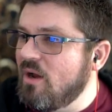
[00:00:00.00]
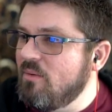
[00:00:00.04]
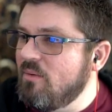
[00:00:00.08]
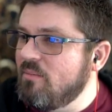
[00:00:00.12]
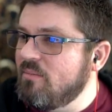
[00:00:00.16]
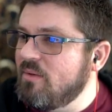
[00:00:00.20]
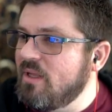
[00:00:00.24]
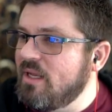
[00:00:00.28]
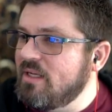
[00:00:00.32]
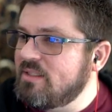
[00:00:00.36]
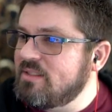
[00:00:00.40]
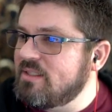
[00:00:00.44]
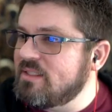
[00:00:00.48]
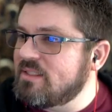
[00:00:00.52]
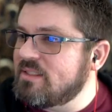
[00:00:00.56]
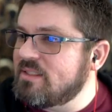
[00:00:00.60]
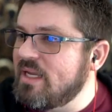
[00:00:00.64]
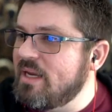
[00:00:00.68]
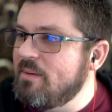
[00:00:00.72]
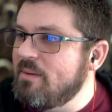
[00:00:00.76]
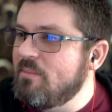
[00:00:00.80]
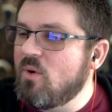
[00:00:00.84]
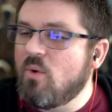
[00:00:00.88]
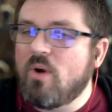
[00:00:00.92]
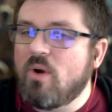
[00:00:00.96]
Oh, that's the
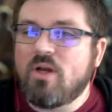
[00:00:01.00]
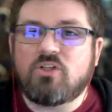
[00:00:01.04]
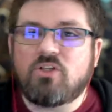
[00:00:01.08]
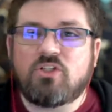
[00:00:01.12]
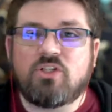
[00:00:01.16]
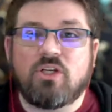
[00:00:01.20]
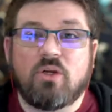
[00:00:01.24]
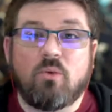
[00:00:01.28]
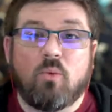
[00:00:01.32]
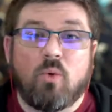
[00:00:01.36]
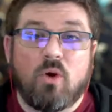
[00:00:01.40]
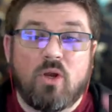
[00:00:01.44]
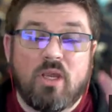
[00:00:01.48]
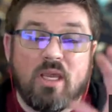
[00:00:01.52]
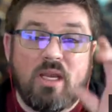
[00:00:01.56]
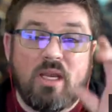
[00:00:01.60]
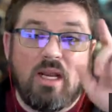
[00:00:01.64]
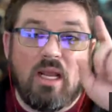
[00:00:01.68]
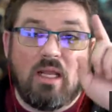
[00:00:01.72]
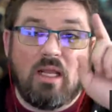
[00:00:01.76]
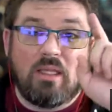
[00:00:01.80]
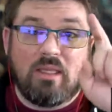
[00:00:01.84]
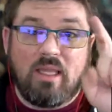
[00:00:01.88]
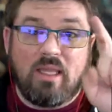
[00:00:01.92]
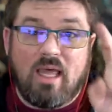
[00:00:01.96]
same question. We're
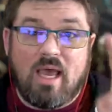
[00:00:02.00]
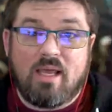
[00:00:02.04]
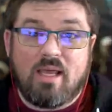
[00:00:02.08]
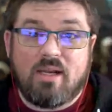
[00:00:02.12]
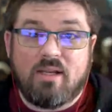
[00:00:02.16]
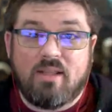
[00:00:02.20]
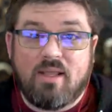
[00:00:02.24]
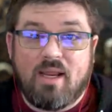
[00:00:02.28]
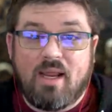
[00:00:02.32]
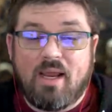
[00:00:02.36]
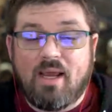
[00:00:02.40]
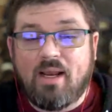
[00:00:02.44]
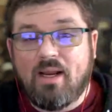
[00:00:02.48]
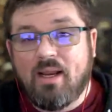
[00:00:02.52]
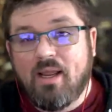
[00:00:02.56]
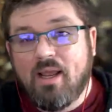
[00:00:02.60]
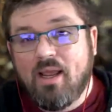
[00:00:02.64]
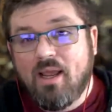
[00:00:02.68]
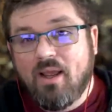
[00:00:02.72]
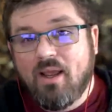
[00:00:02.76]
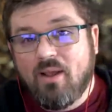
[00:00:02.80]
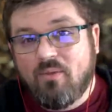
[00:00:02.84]
getting a lot of that.